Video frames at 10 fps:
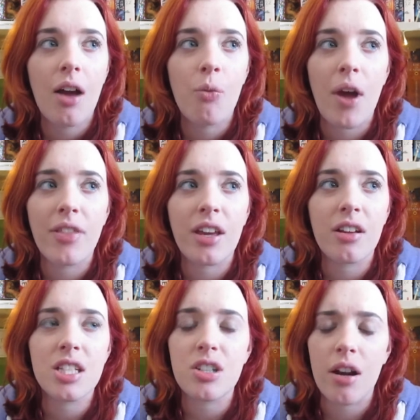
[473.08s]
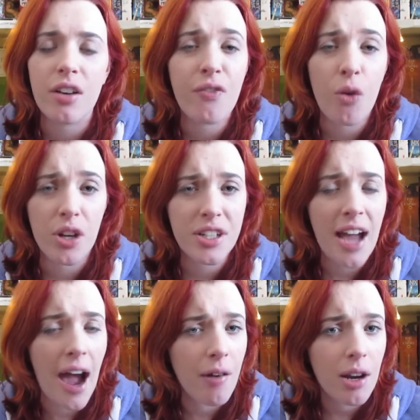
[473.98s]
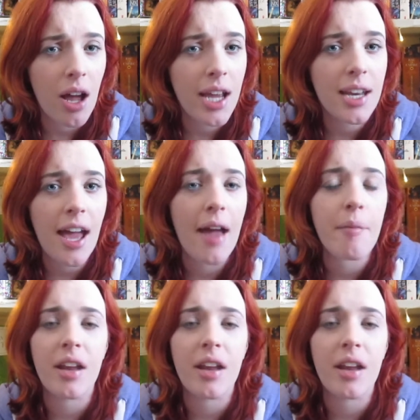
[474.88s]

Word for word: when they started Fort Caroline, um,